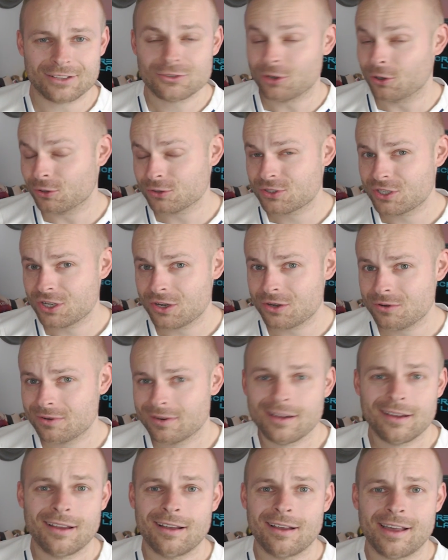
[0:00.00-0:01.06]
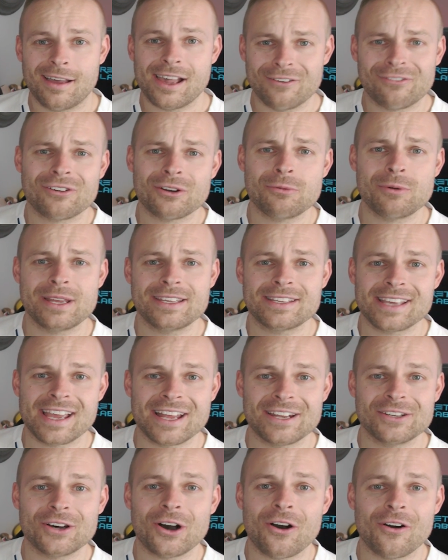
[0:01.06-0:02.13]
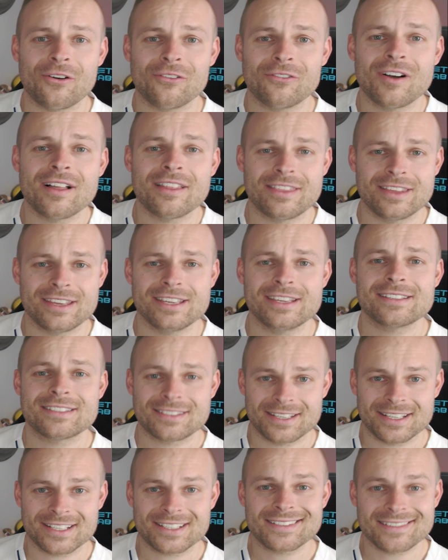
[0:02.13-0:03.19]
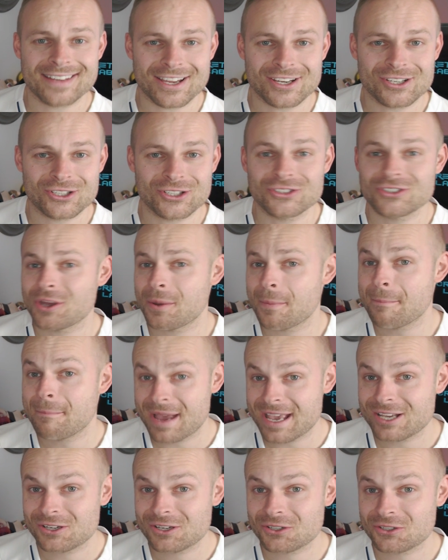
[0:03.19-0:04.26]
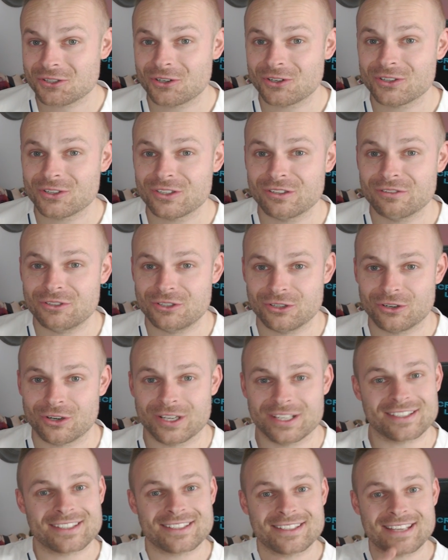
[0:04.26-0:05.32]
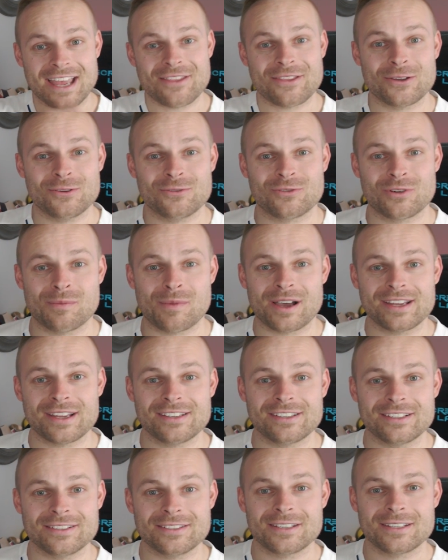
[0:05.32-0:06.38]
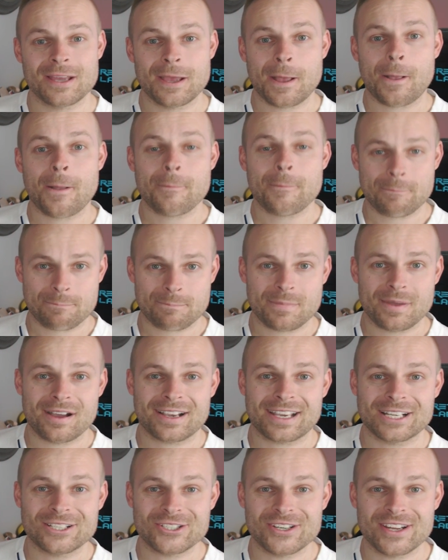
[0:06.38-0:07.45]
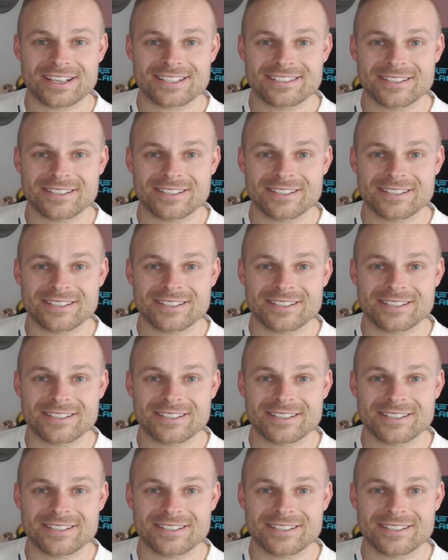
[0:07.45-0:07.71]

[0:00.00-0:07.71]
or two every weekend of the Six Nations. So make sure you join. Set those reminders. I'll catch you next